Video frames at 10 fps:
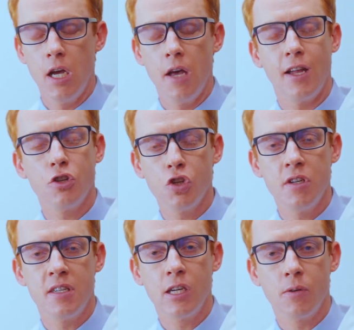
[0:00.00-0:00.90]
That
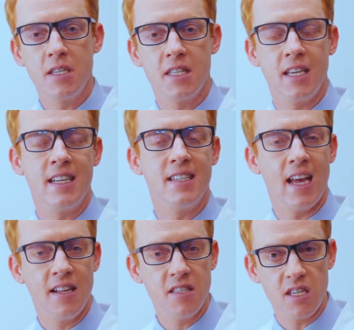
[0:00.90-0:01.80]
should decrease the
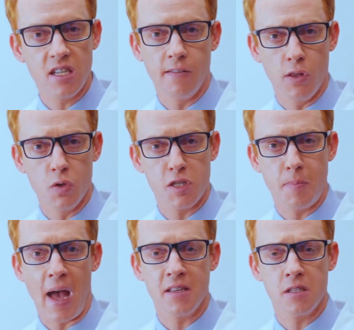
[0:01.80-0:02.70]
intensity of those
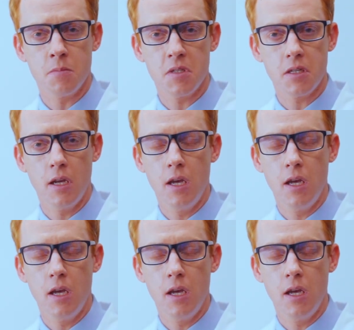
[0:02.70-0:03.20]
spasms,